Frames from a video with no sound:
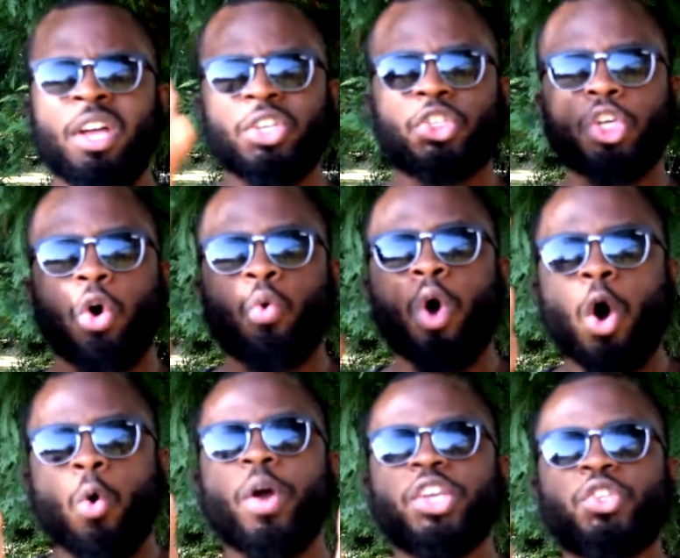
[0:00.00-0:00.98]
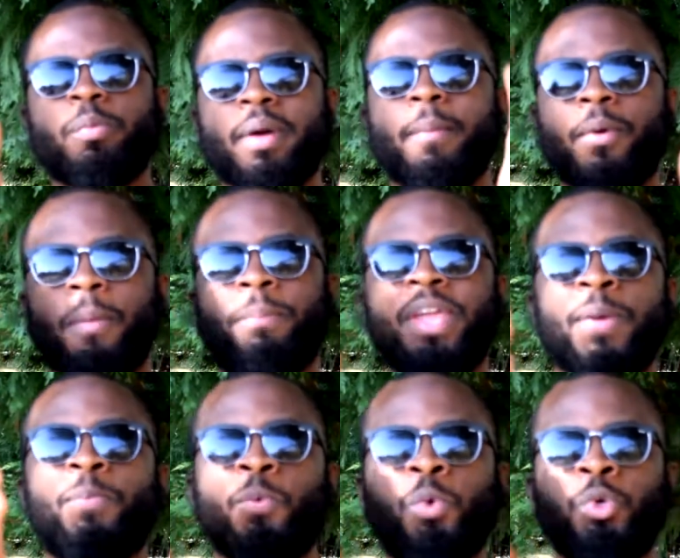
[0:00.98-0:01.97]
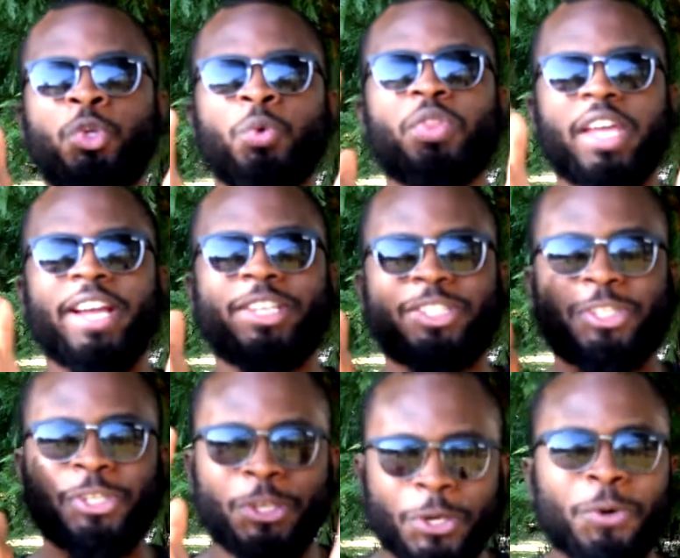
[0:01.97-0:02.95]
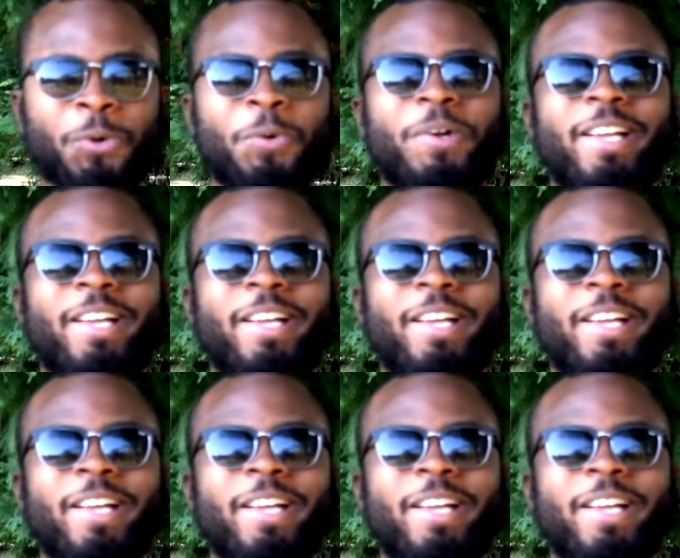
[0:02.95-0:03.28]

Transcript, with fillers: So always remember, people who do things to you